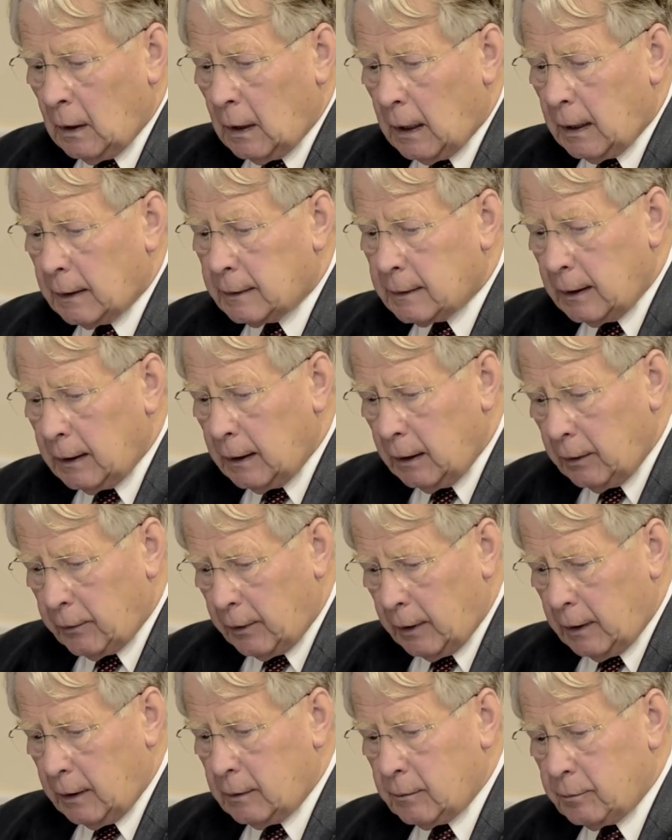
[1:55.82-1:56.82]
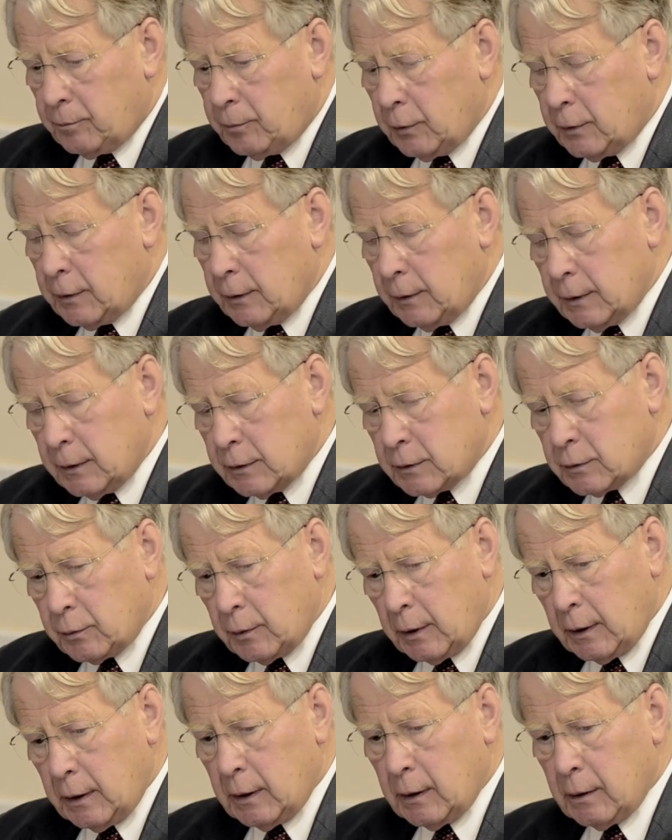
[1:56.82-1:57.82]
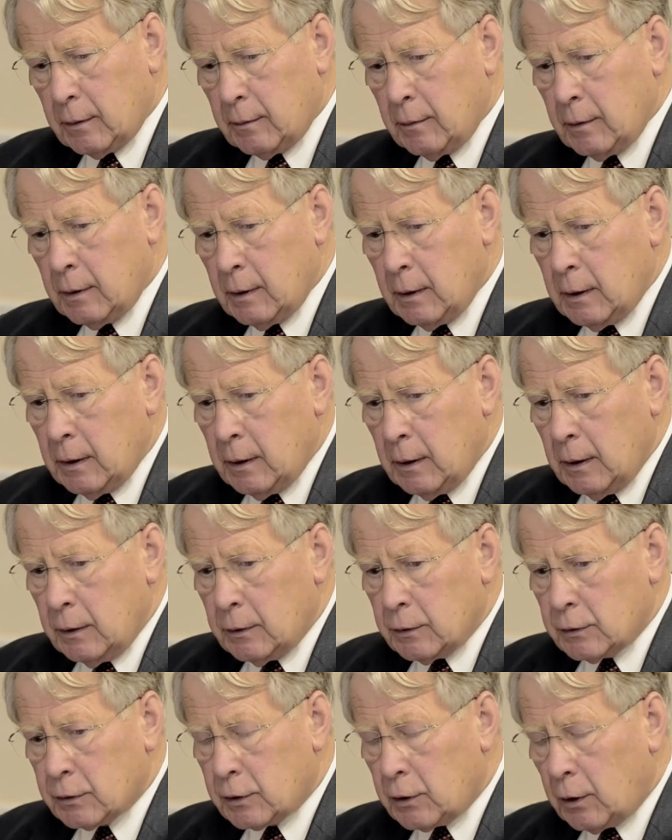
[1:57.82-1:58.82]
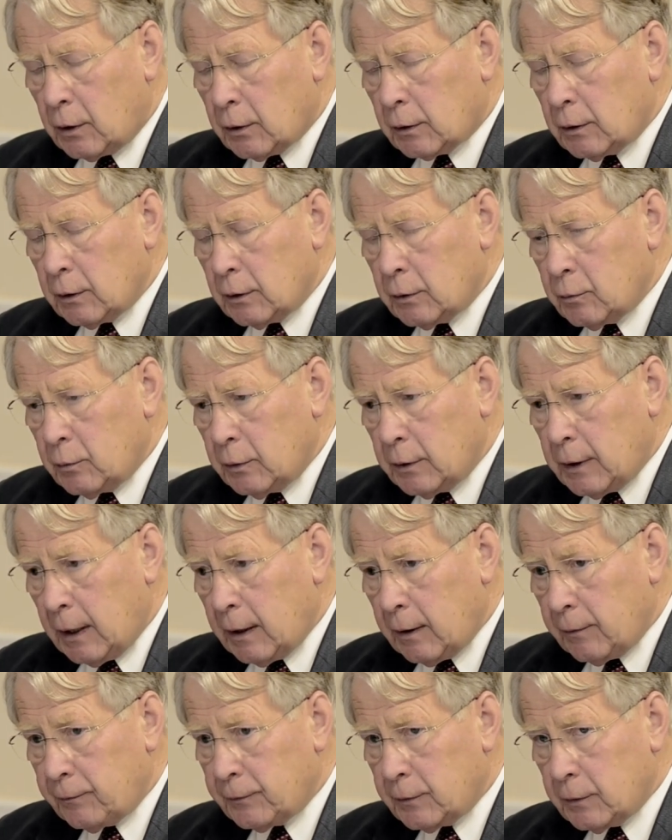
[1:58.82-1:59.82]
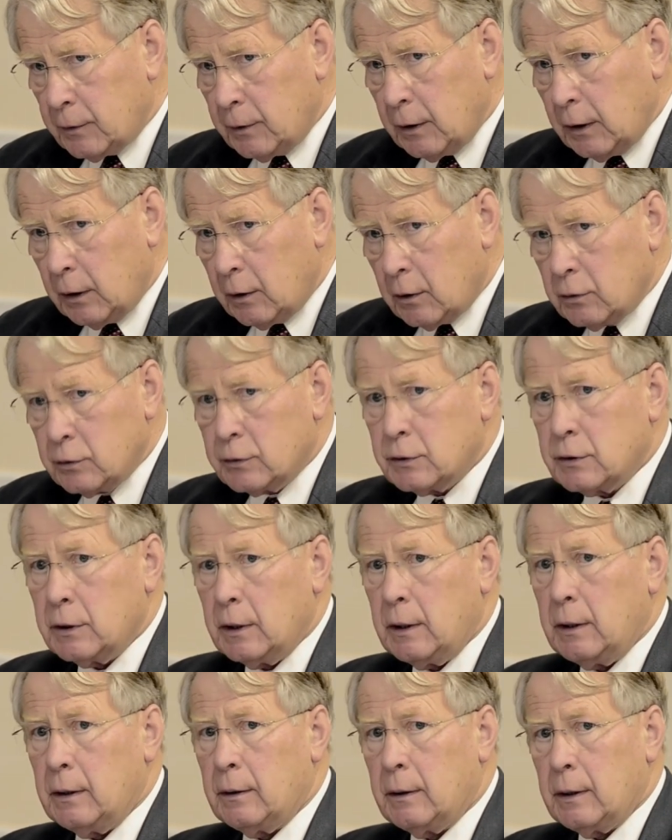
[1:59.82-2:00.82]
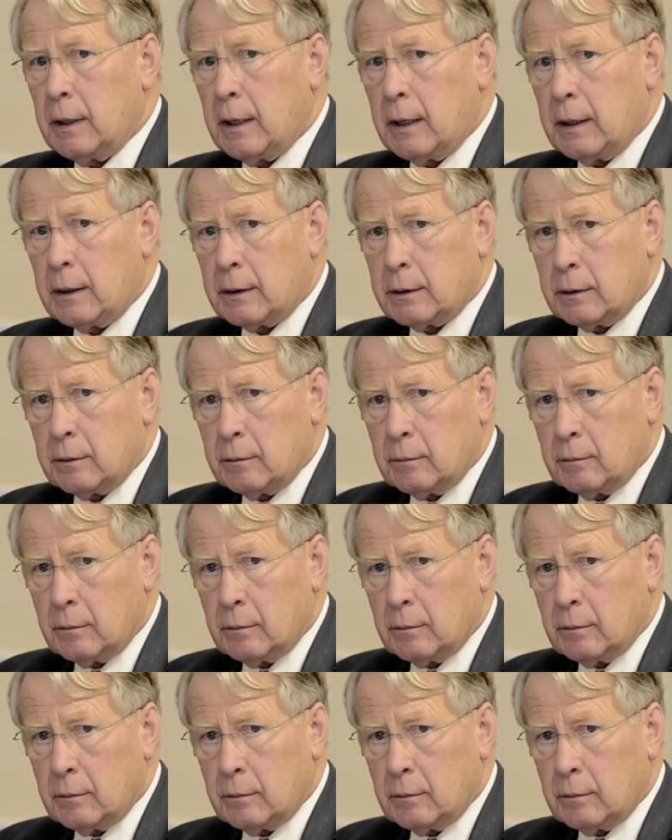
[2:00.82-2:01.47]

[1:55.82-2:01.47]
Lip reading: At any rate, put it this way, Scotland would have to negotiate that.